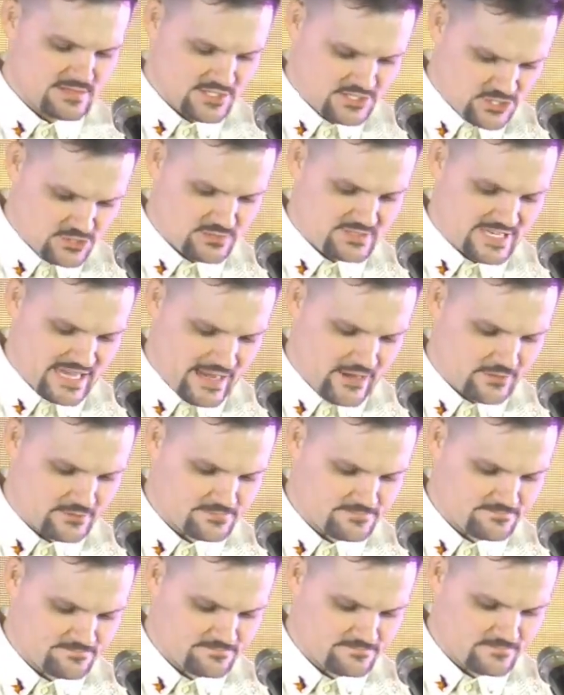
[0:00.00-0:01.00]
He died.
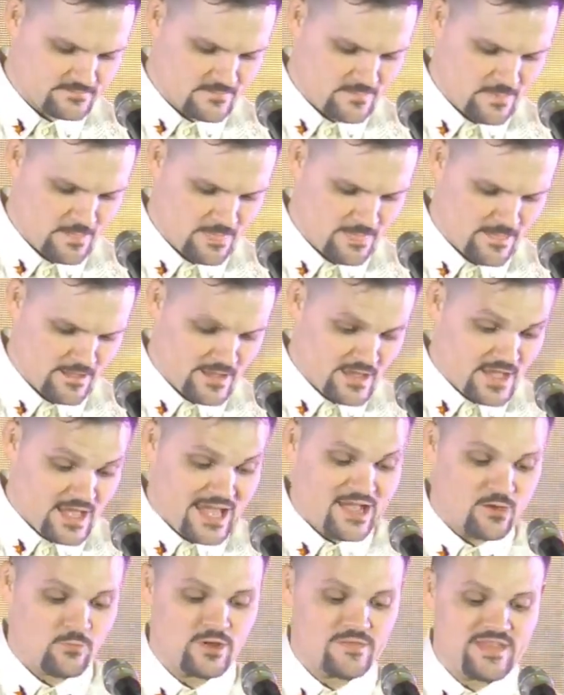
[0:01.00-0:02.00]

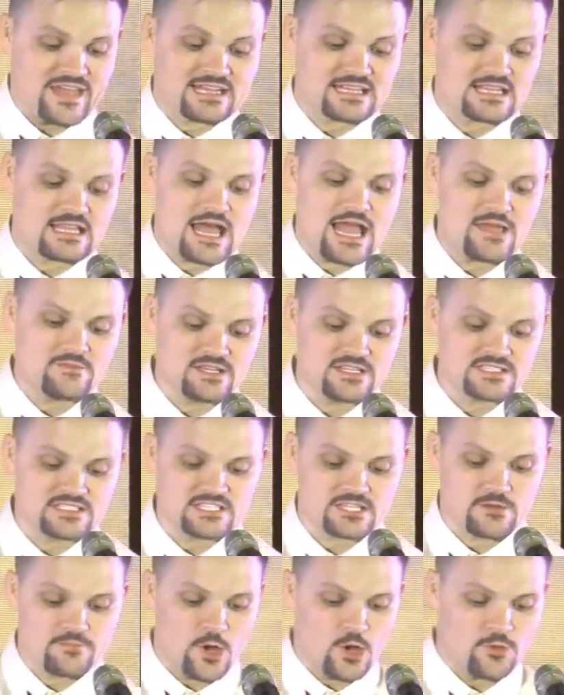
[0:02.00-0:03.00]
And when they climbed into
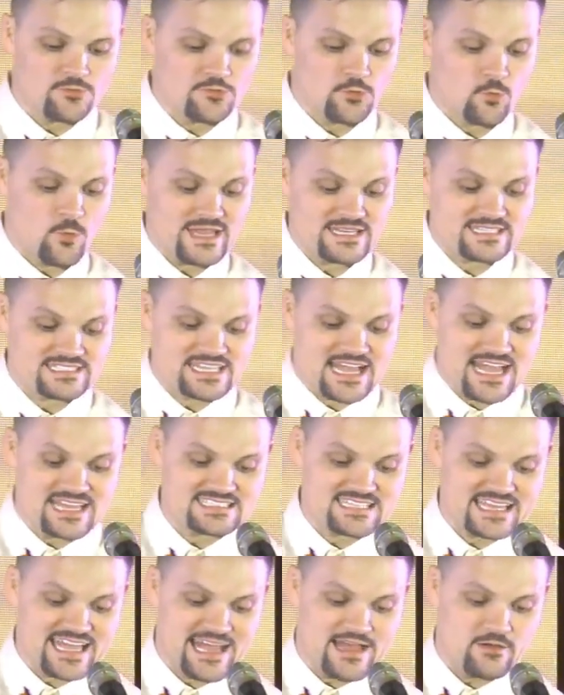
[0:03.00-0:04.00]
the boat, the wind died
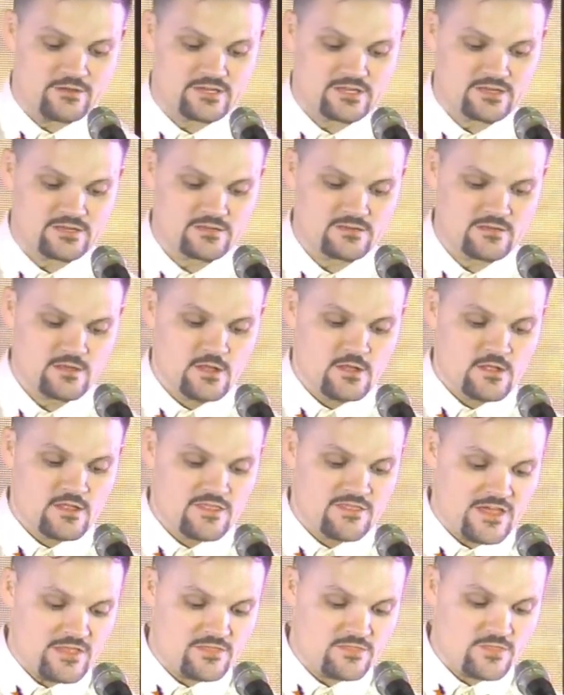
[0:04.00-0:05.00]
down
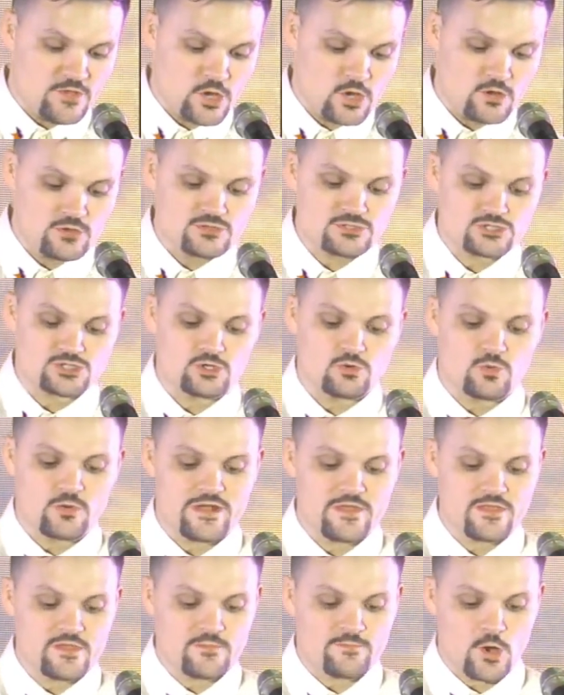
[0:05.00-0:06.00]
then those who were
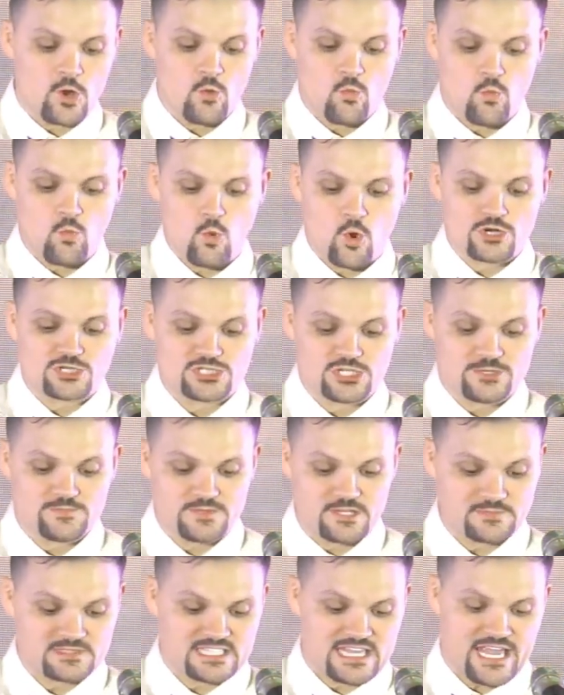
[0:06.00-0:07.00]
in the boat worshipped
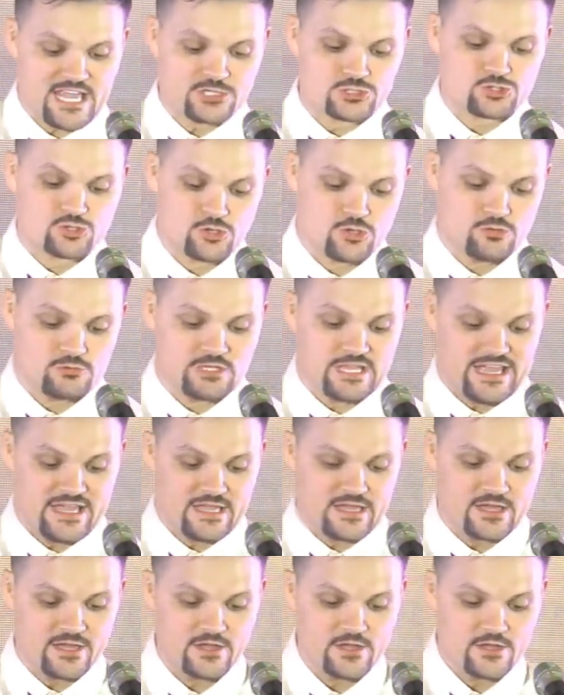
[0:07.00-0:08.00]
him, saying, Truly,
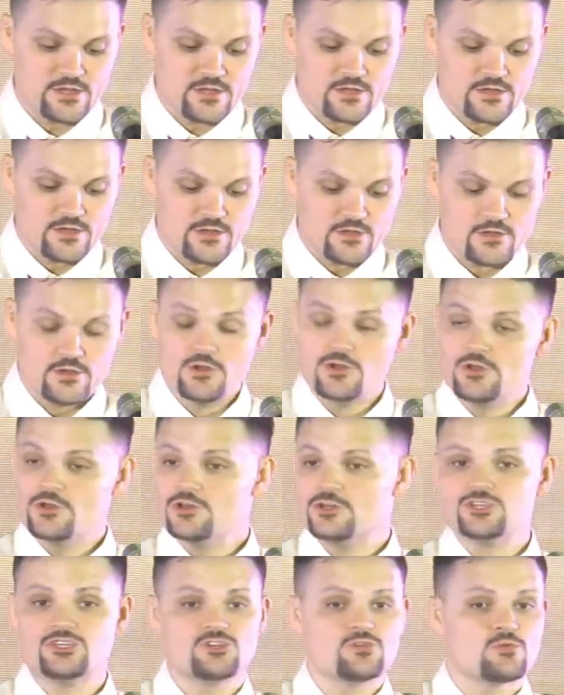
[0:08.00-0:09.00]

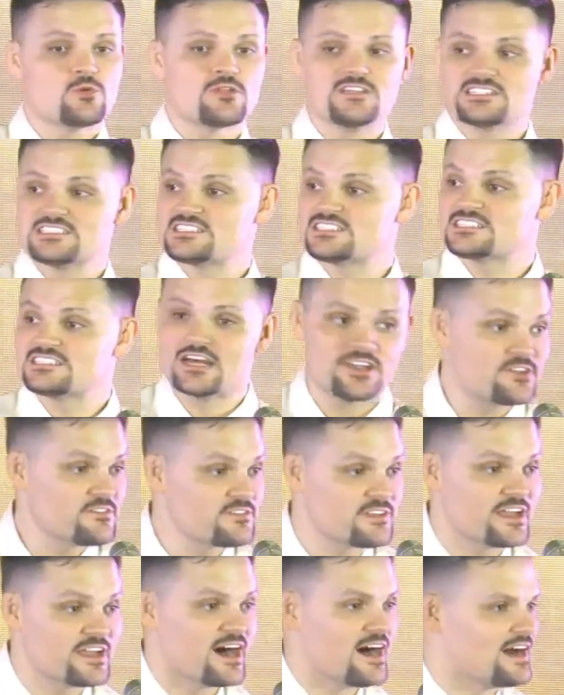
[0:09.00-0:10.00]
you are the Son
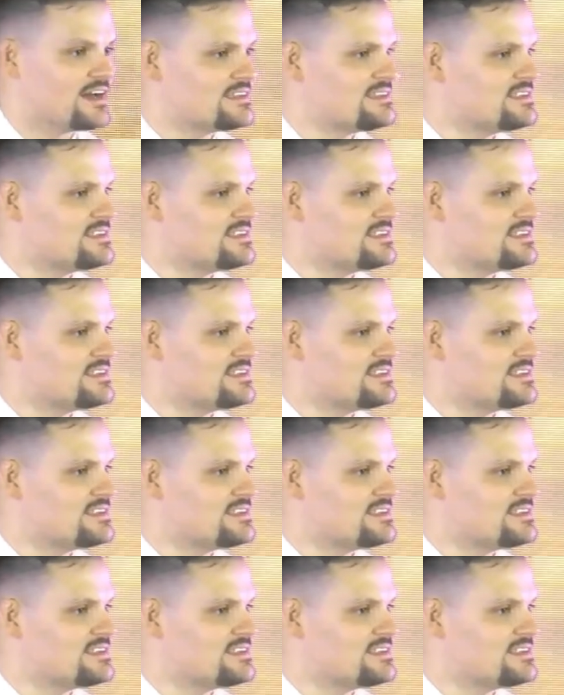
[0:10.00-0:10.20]
of God.